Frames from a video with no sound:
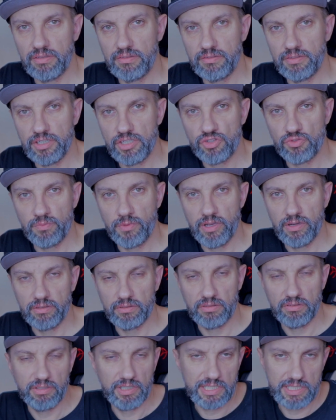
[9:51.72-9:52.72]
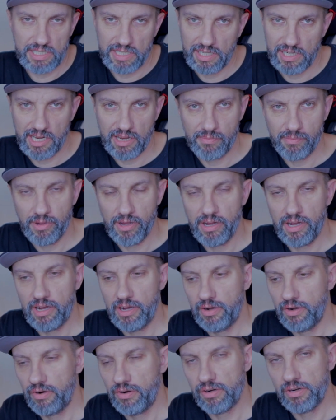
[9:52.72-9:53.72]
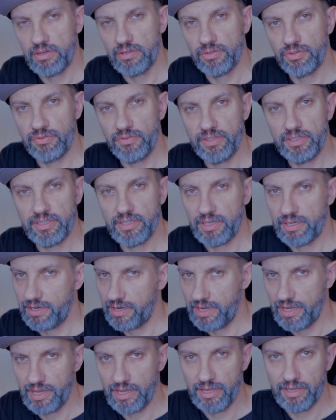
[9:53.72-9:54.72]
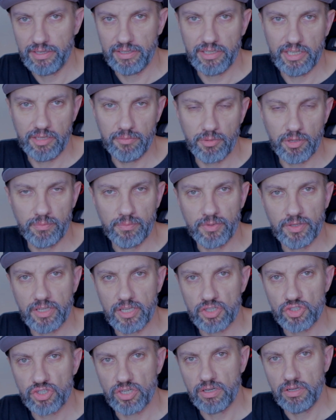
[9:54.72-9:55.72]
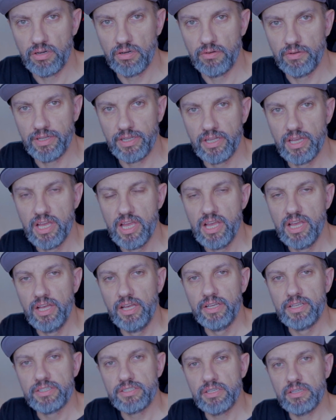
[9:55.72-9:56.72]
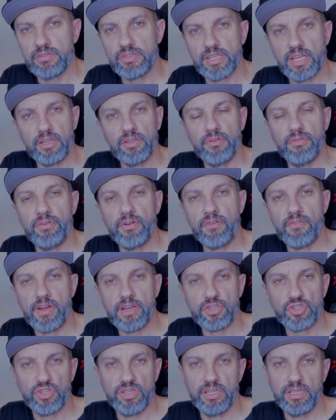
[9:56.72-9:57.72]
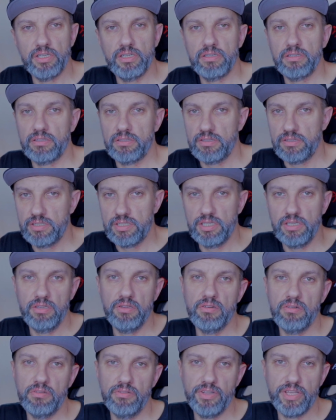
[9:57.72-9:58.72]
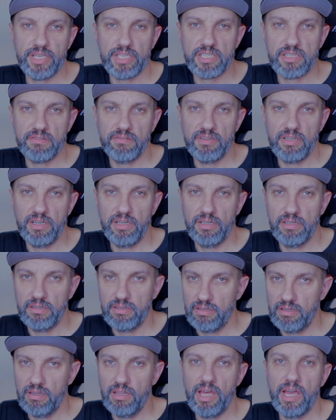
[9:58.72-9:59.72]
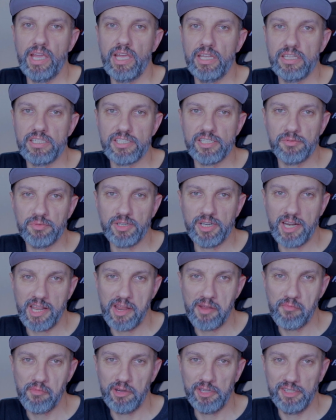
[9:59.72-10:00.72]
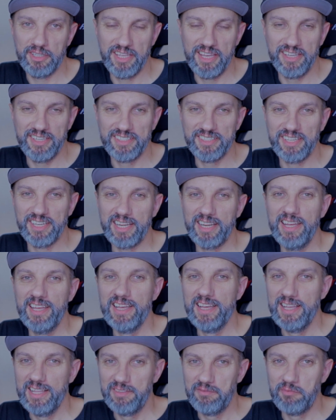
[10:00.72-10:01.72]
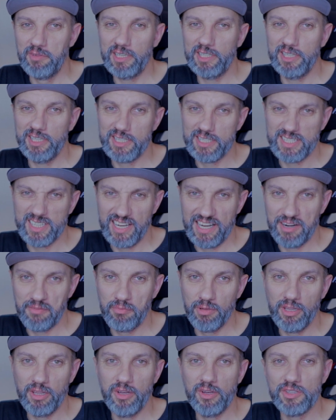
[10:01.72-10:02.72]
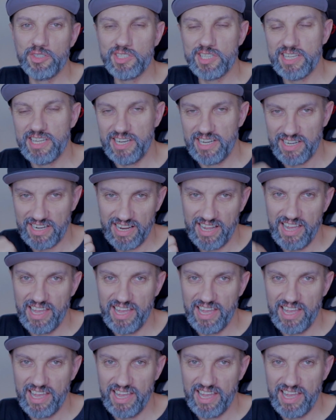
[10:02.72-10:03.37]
reach me out on Instagram or on Twitter, and keep communication going. So thank you for watching. See you on next one. Like and subscribe button. Buttons are below there.